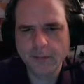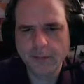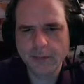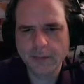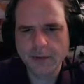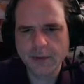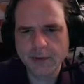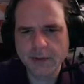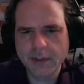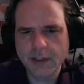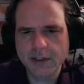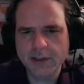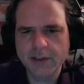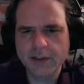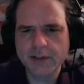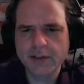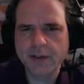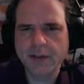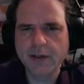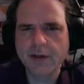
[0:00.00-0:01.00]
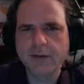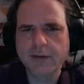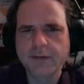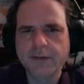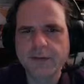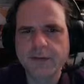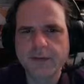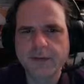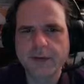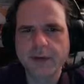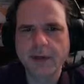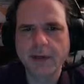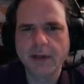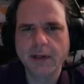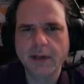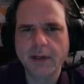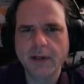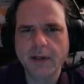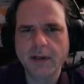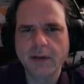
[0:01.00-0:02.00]
sketch stuff,
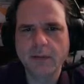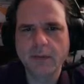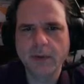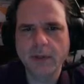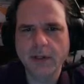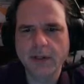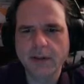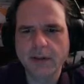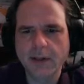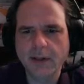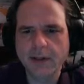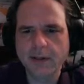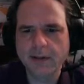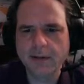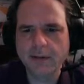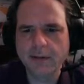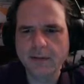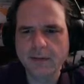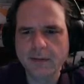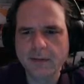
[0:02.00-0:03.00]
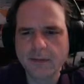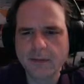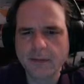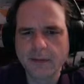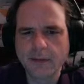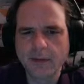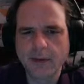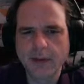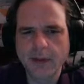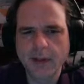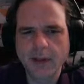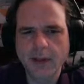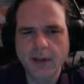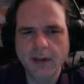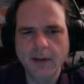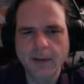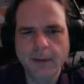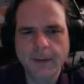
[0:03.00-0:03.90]
and we get that thing.